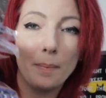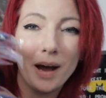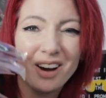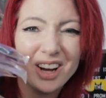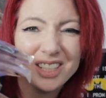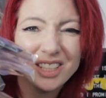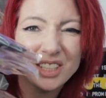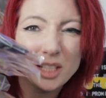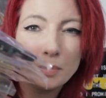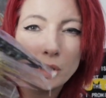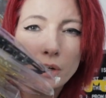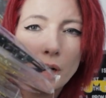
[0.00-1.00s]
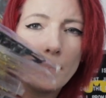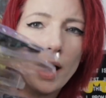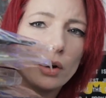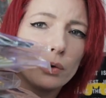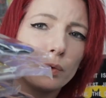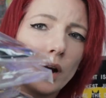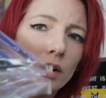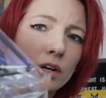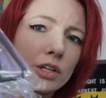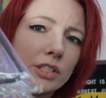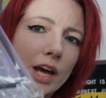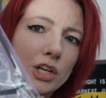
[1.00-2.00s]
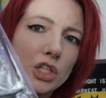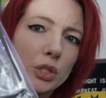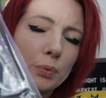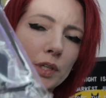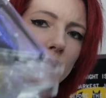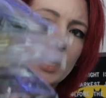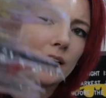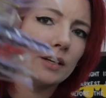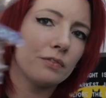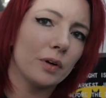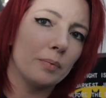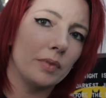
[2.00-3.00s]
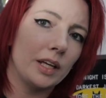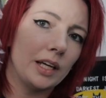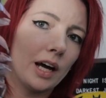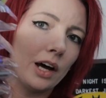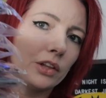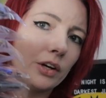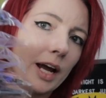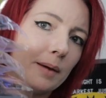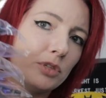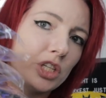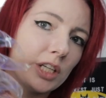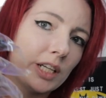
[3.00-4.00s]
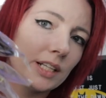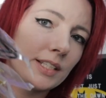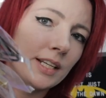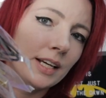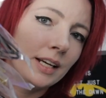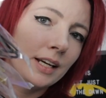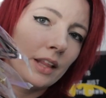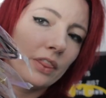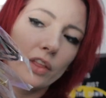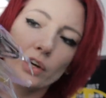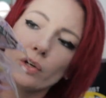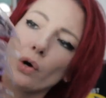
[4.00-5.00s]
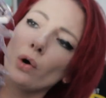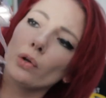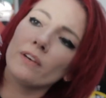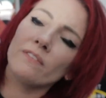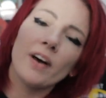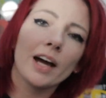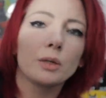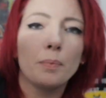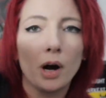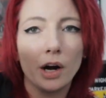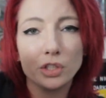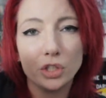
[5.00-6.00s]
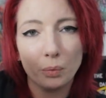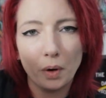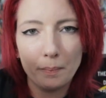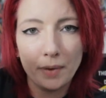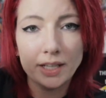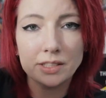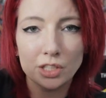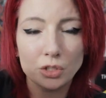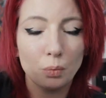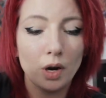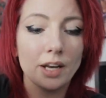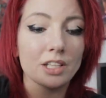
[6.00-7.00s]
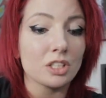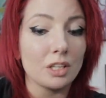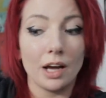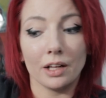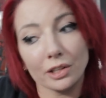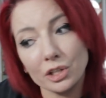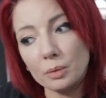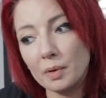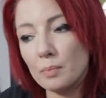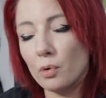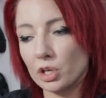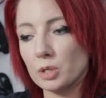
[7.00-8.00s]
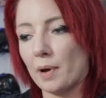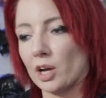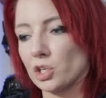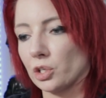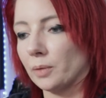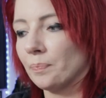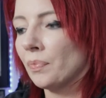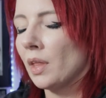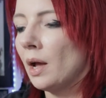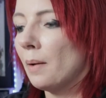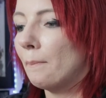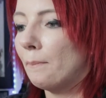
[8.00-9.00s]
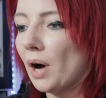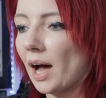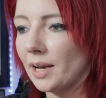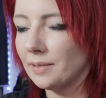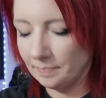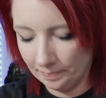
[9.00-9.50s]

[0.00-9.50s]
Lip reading: about a similar amount of runners as you would get from the other MGs. The gold effect parts are what makes this one a little bit more special. But